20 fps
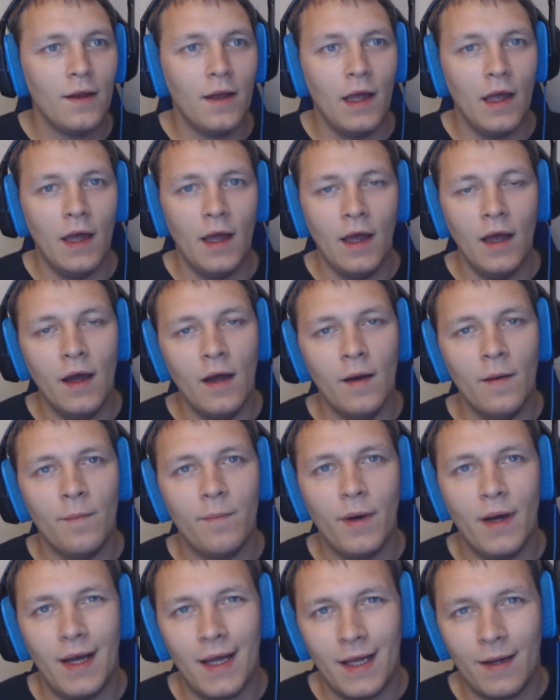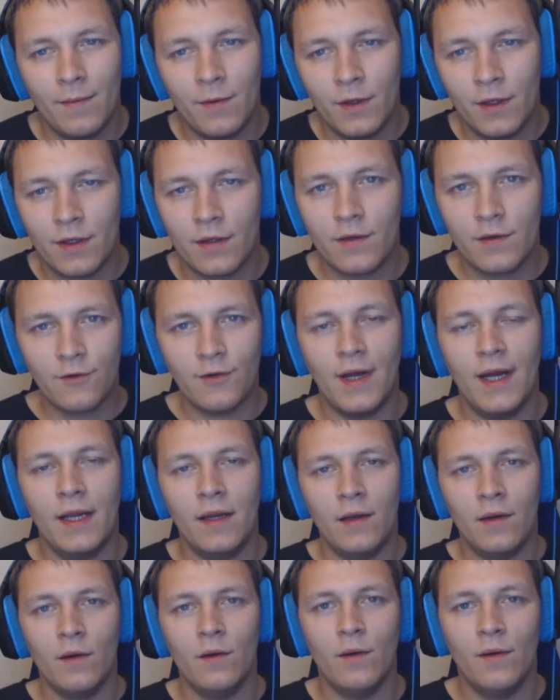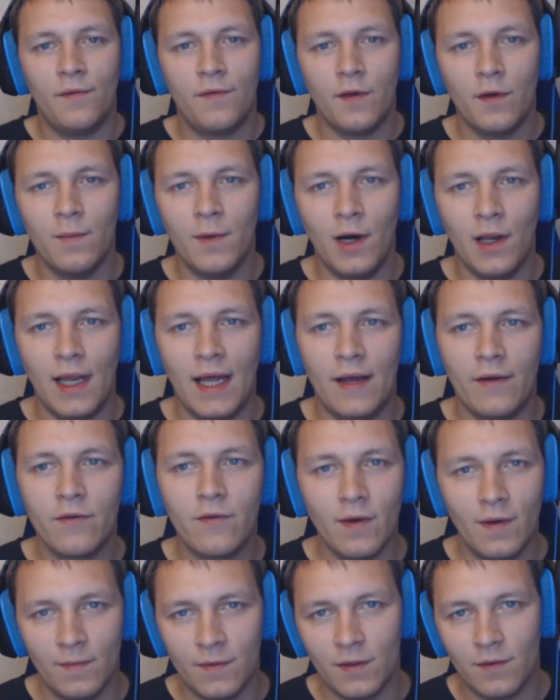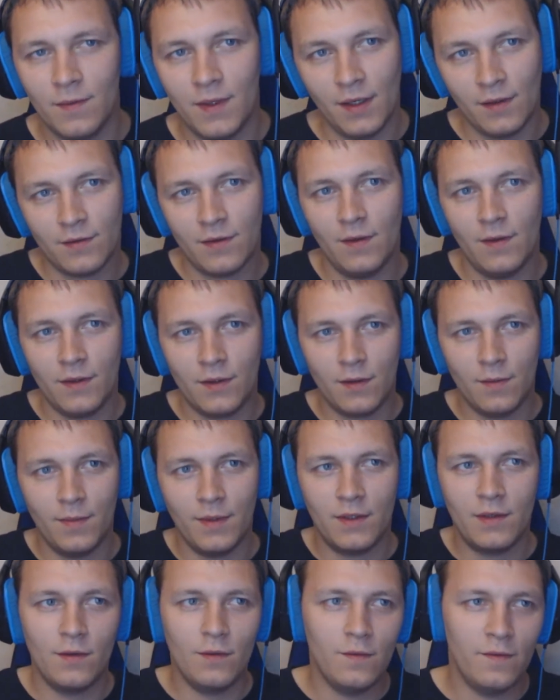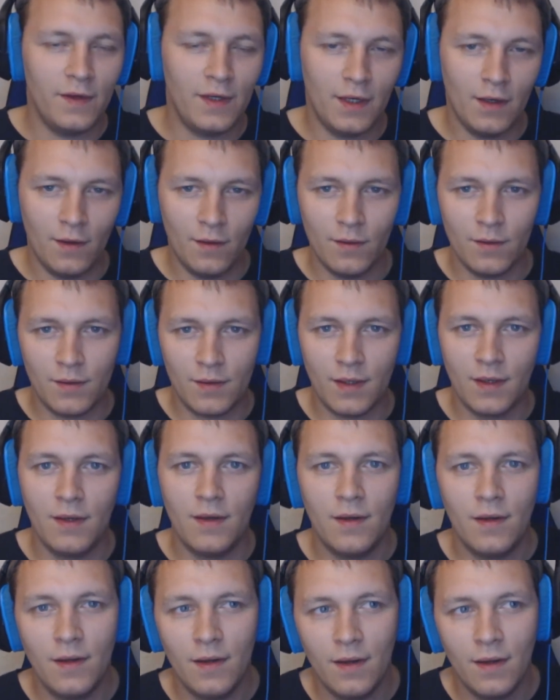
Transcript: But I am going to try and do a few more live streams as well, so there should be two videos,